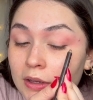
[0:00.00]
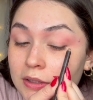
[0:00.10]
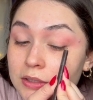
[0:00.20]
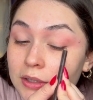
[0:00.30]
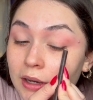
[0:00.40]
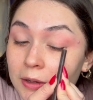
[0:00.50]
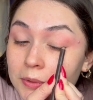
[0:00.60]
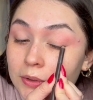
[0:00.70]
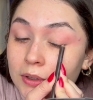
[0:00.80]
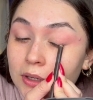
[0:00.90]
So now I'm
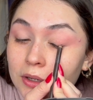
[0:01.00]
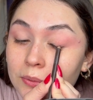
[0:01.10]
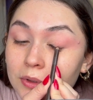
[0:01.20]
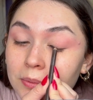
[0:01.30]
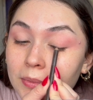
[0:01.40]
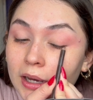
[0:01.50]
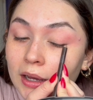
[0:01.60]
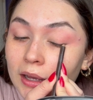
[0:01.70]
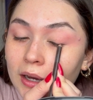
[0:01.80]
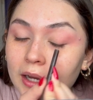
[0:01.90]
going in with
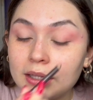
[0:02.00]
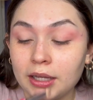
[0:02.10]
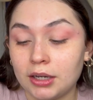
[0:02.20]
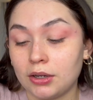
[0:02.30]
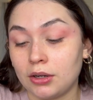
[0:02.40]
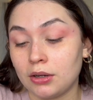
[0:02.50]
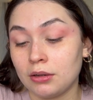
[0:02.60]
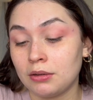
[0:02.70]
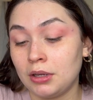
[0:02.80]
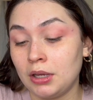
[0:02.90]
my eyeliner.
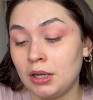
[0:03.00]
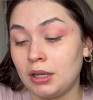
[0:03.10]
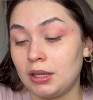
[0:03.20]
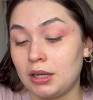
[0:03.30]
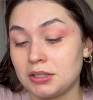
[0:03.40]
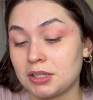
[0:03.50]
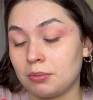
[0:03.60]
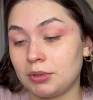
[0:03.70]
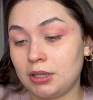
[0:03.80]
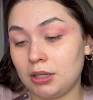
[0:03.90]
It has
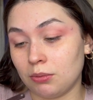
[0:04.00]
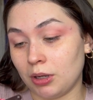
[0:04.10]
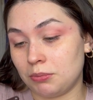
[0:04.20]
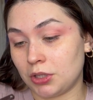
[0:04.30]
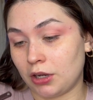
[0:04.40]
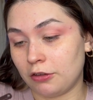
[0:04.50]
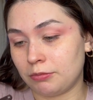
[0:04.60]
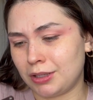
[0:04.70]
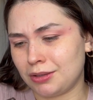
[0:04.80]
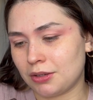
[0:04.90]
completely rubbed off,
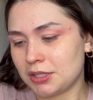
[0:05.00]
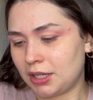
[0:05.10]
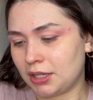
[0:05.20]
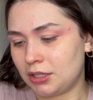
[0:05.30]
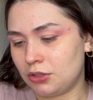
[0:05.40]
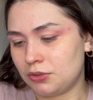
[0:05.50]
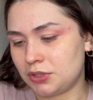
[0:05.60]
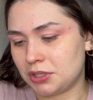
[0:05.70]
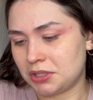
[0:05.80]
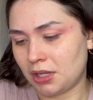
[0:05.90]
but it looks like it used
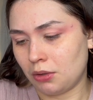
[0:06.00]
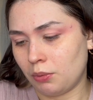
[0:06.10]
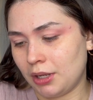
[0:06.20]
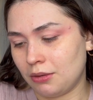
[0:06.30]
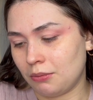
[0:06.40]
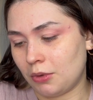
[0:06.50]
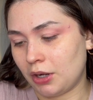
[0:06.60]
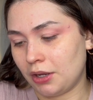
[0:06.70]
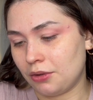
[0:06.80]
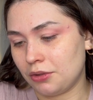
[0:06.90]
to say Wet n
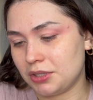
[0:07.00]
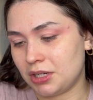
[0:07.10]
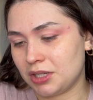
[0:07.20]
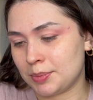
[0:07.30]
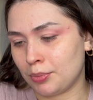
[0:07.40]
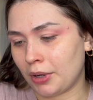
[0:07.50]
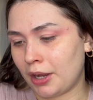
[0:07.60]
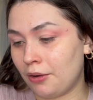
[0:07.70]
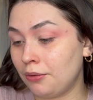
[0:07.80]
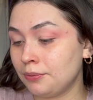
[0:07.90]
Wild, and it's
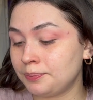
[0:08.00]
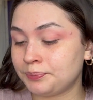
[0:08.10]
brown.